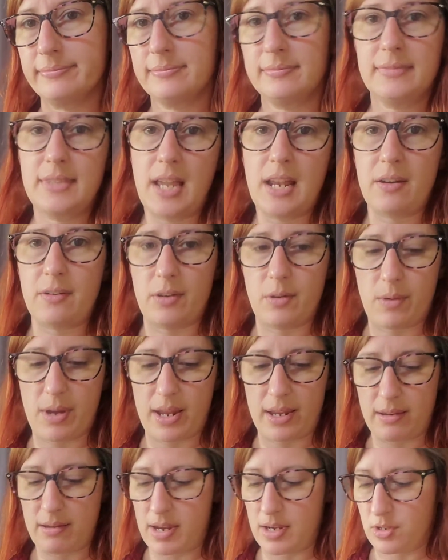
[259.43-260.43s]
I don't know
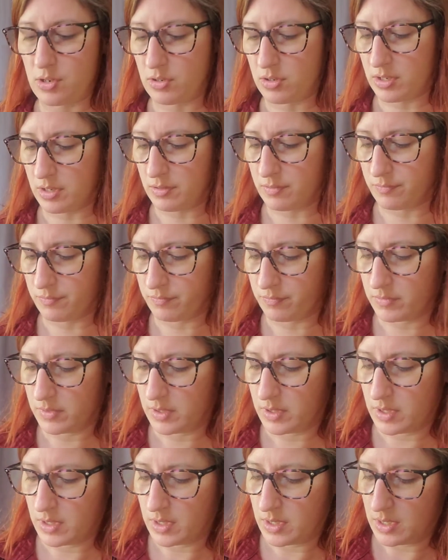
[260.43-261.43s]
why, I just do.
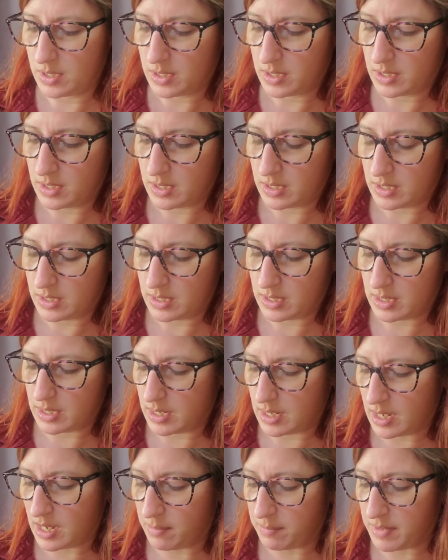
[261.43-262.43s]

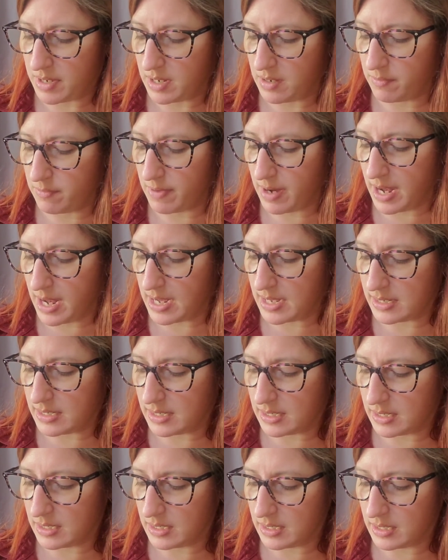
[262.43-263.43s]
And I'm gonna
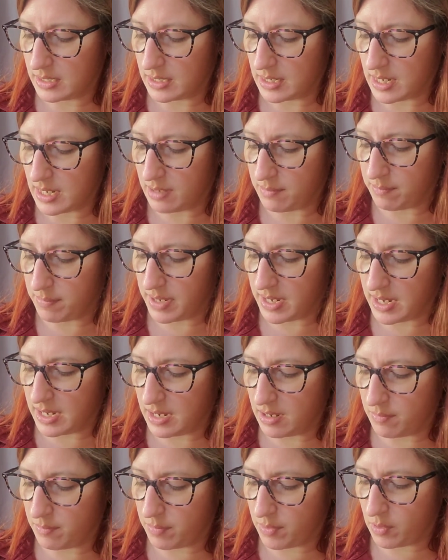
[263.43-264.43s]
write in
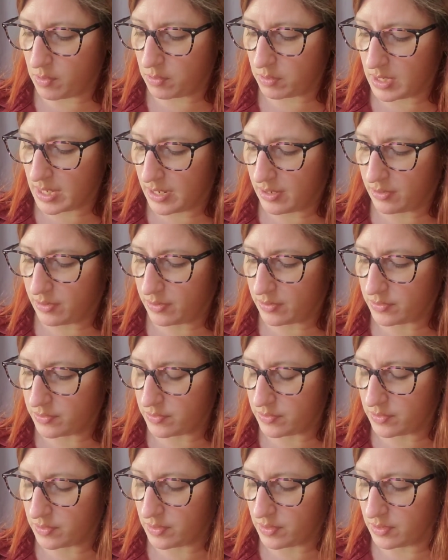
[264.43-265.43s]
big, bold
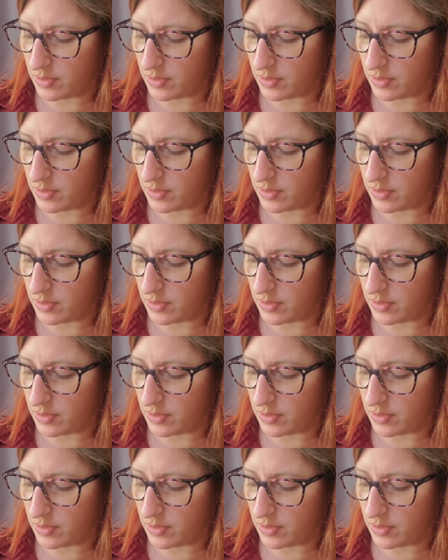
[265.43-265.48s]
letters,